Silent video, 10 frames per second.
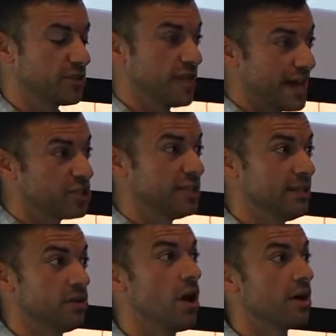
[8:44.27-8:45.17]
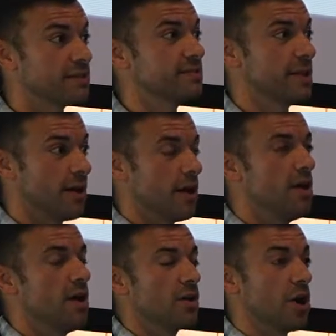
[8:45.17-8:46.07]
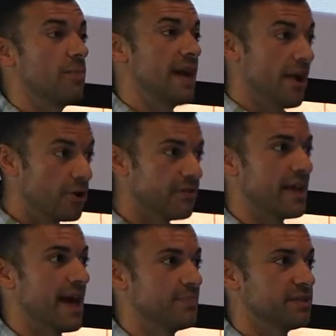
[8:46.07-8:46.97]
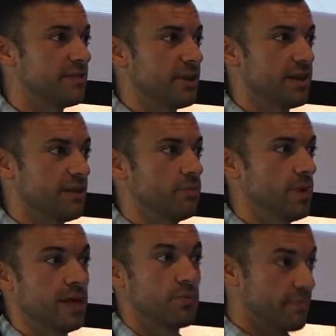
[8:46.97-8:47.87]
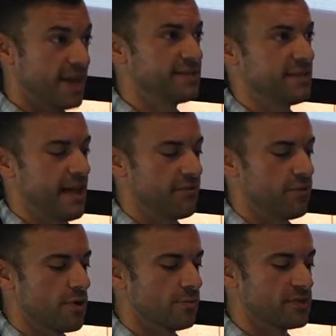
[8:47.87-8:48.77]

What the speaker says: So it actually locks carbon out of the atmosphere, and it remains in that form.